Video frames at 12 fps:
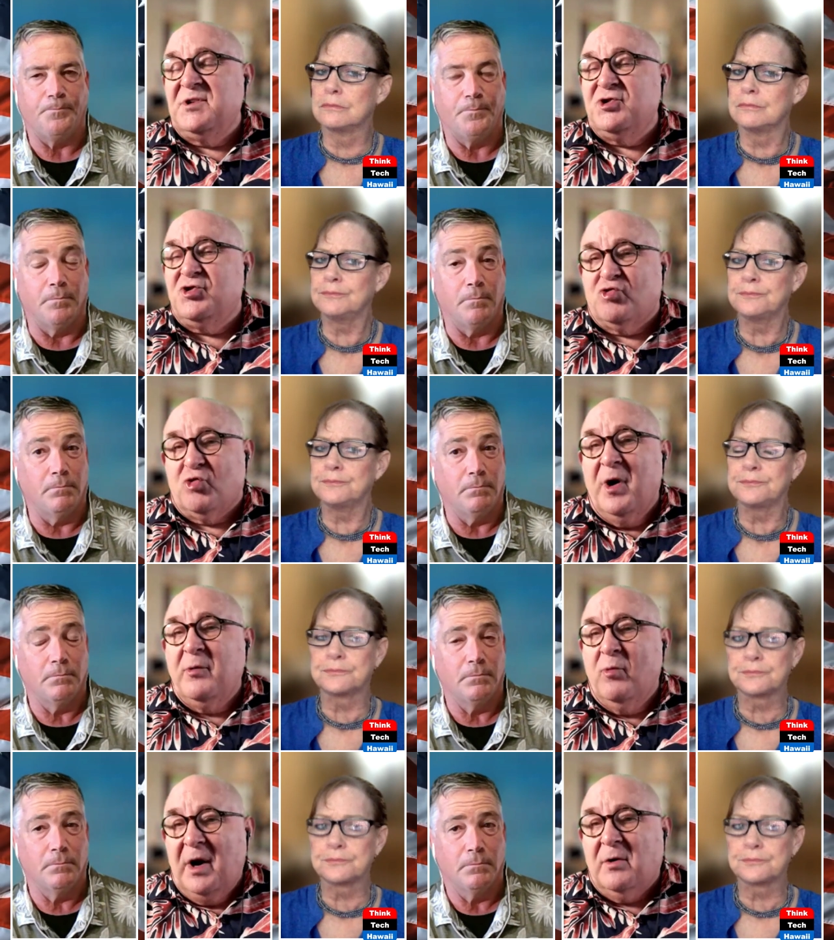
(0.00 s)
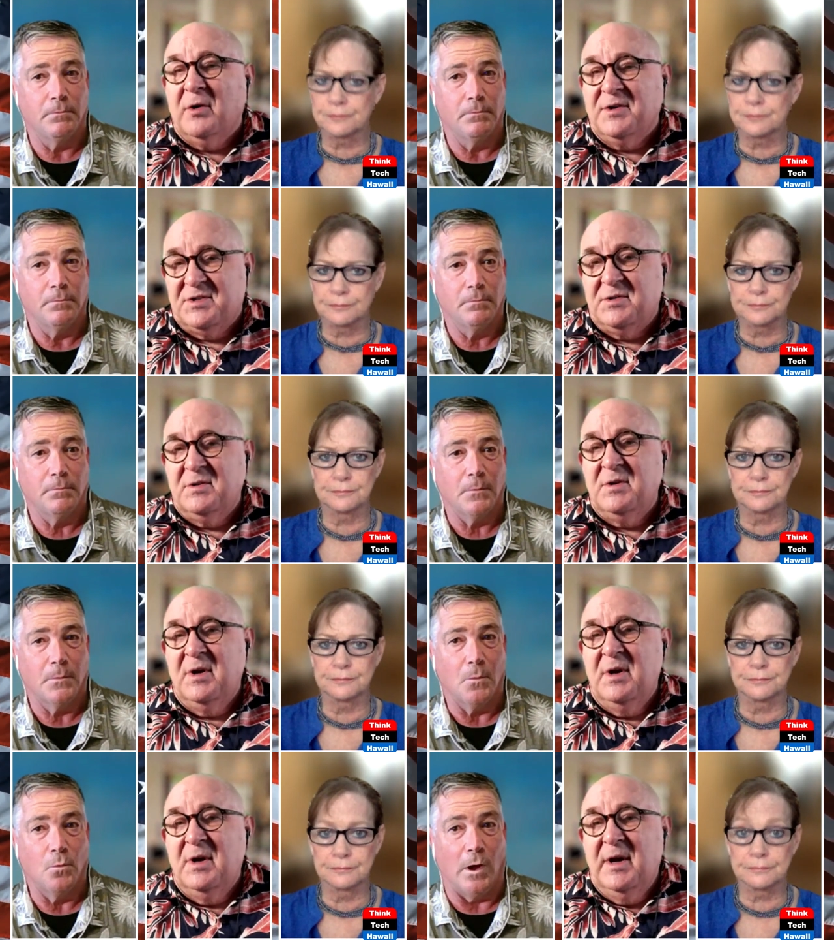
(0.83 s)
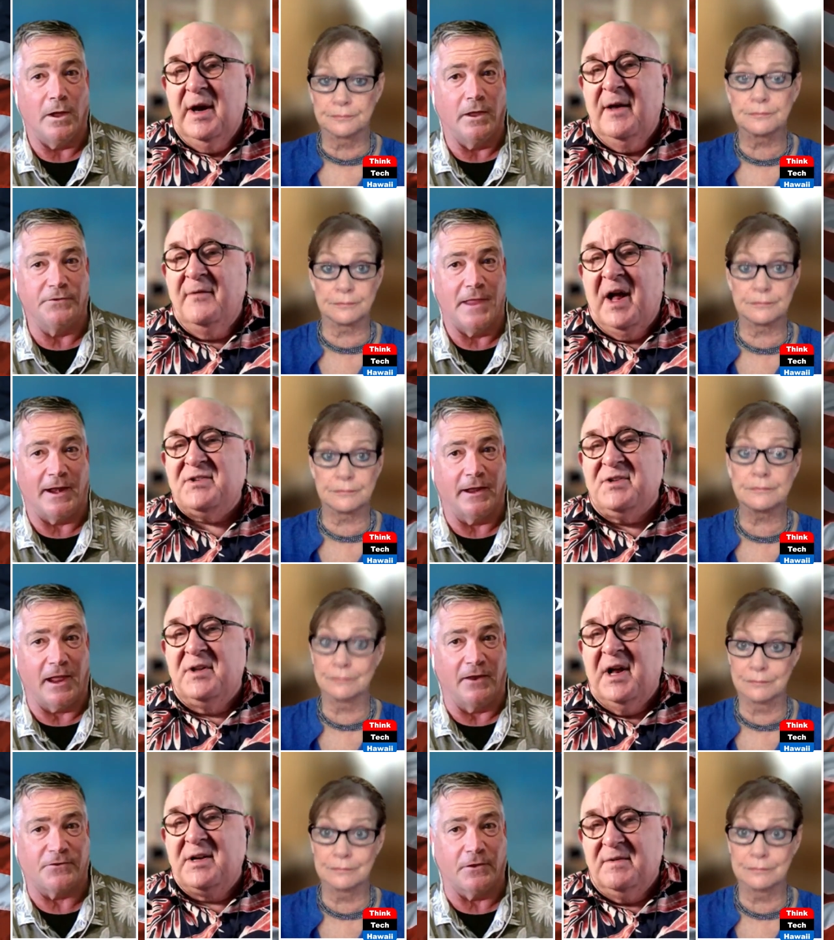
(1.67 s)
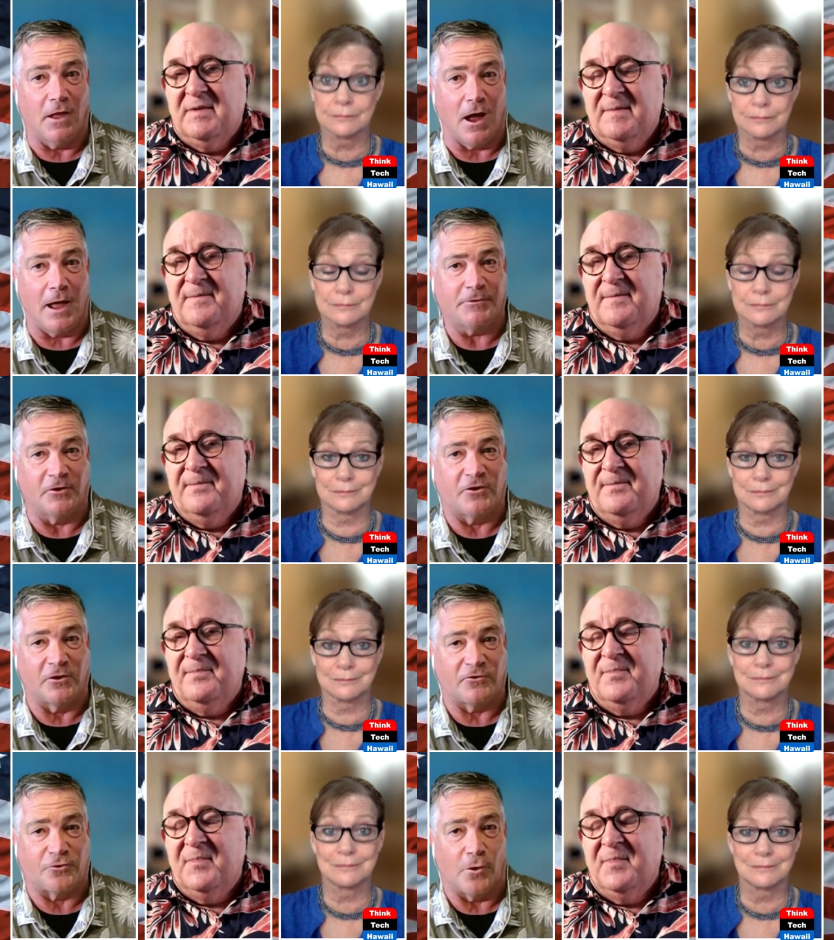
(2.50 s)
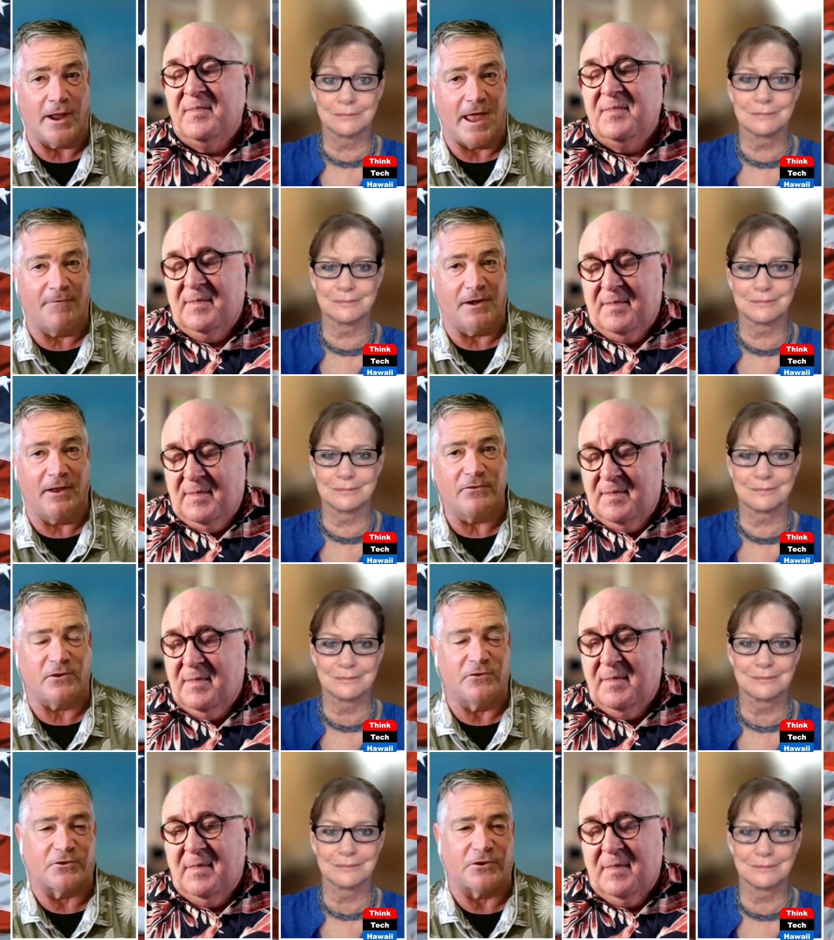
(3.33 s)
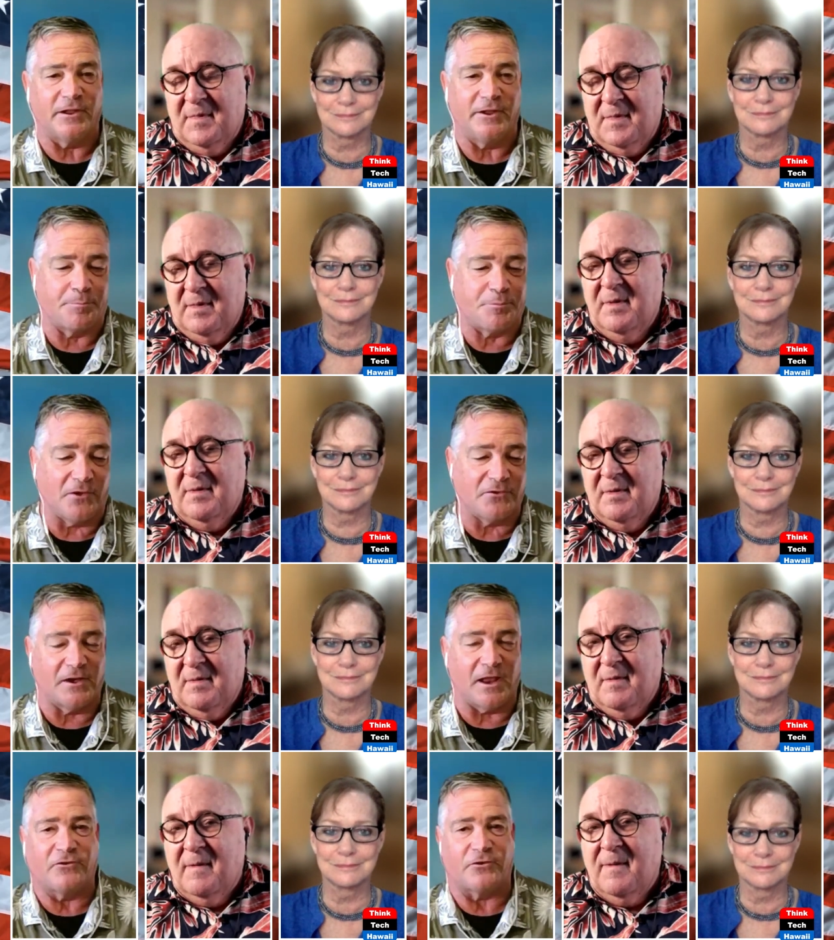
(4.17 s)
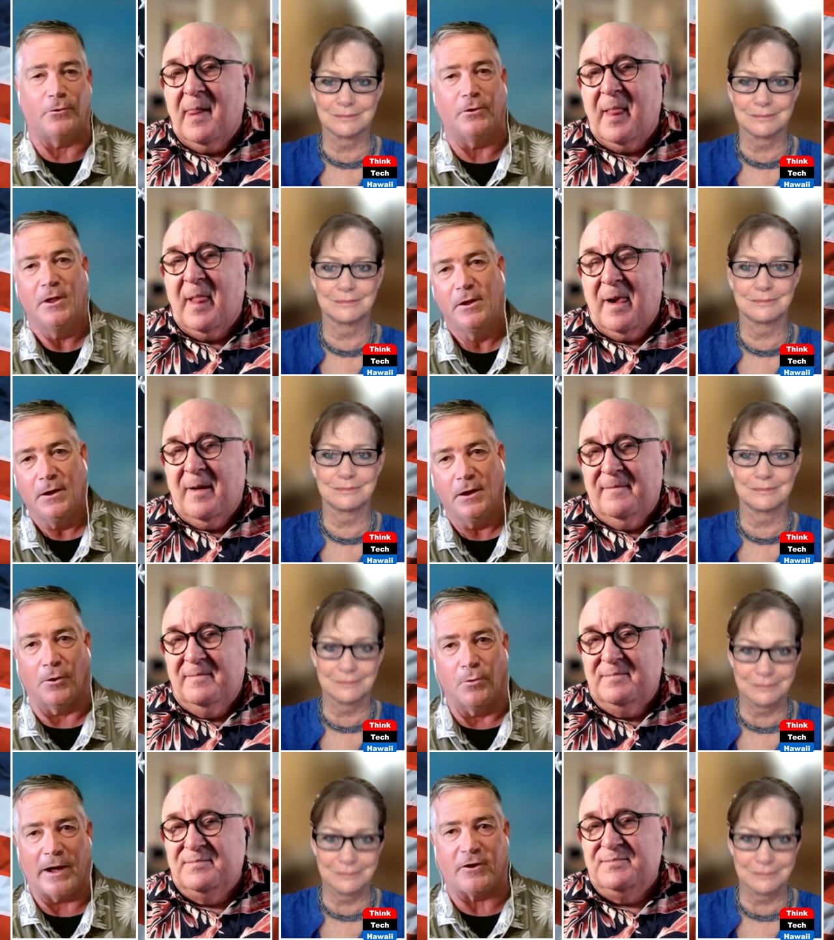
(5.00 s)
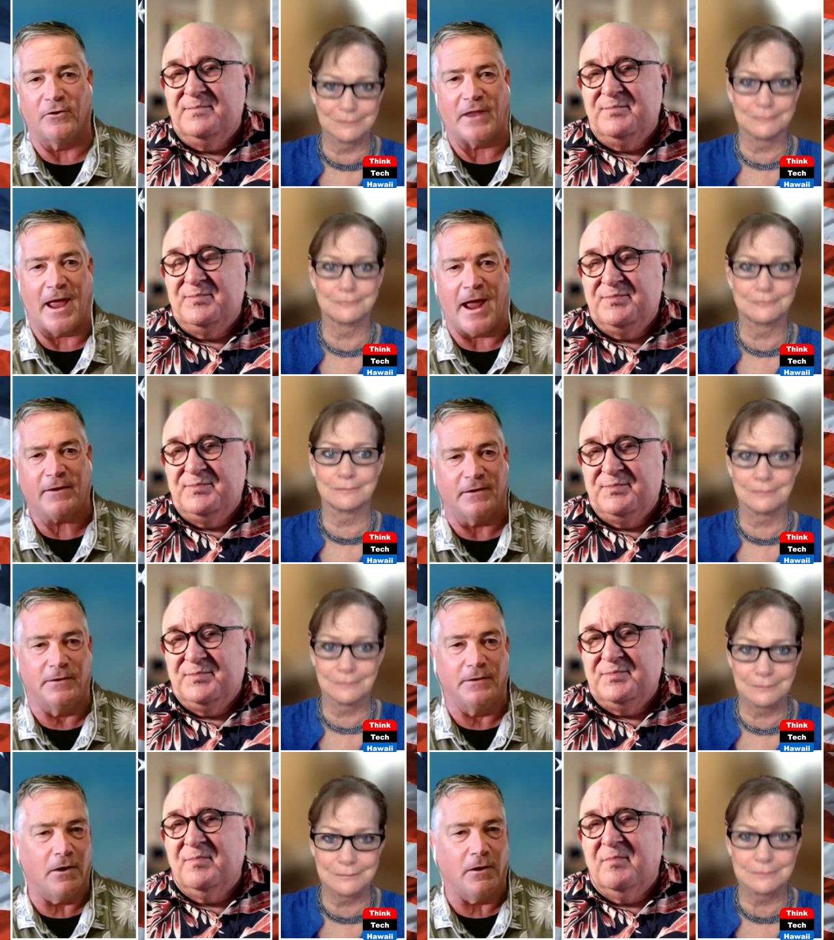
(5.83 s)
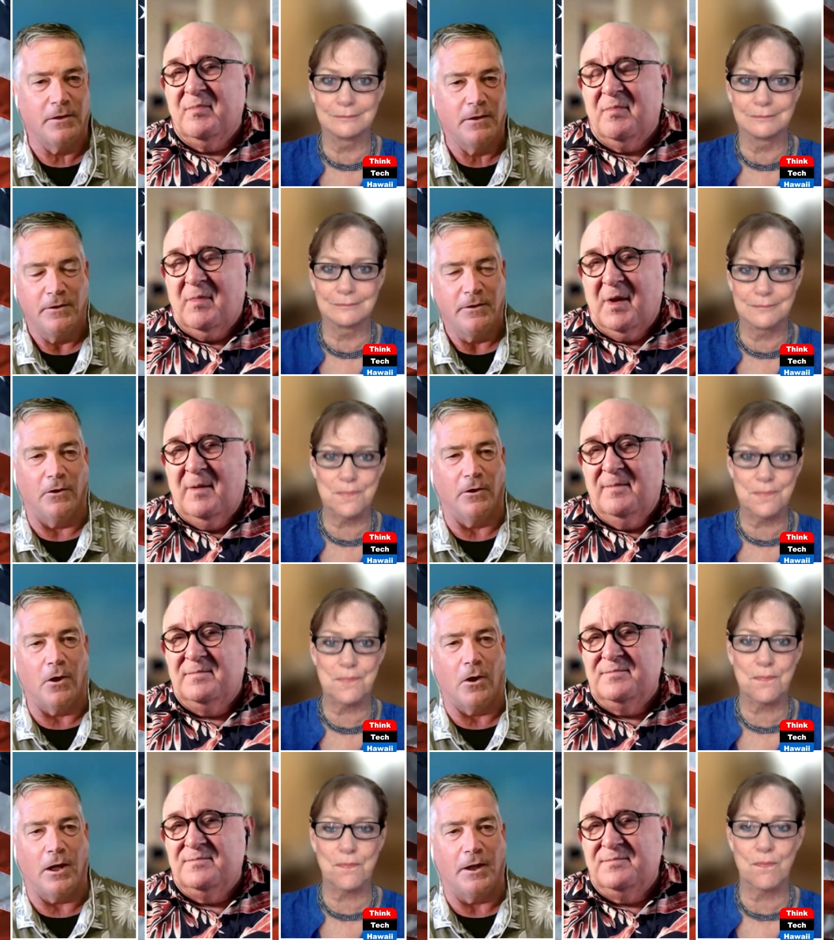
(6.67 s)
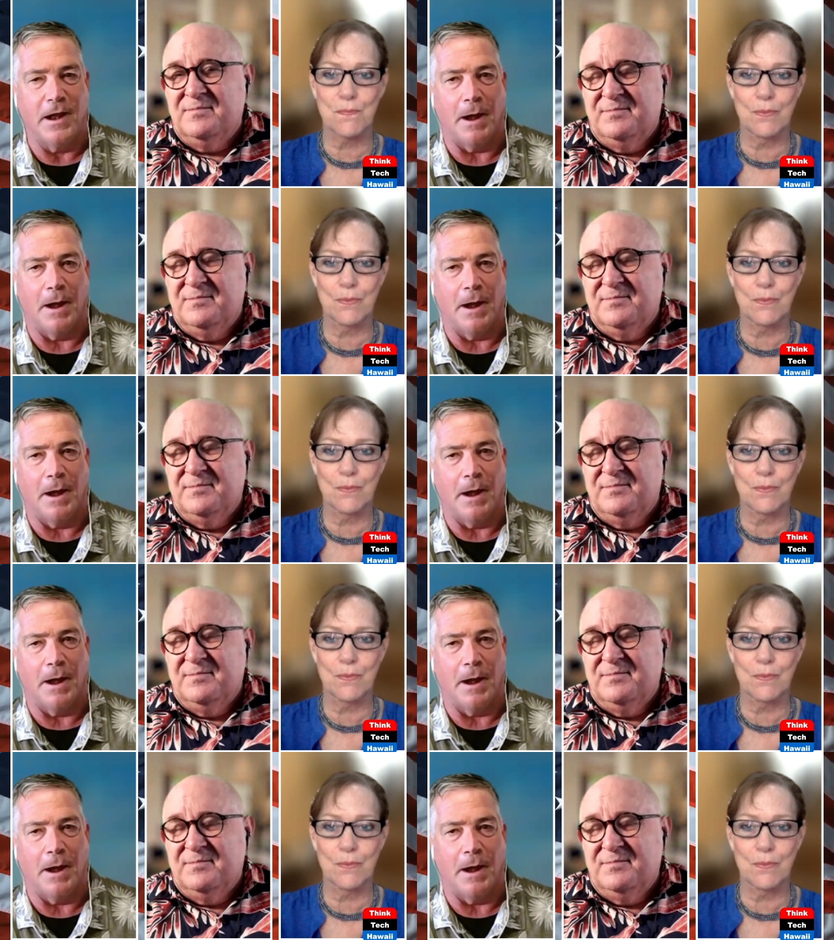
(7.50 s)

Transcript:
Speaker 1: destroying records.
Speaker 2: Well, isn't that, that against that, the law to, to, destroy evidence? And certainly the Presidential uh, Records Act, and you know a, a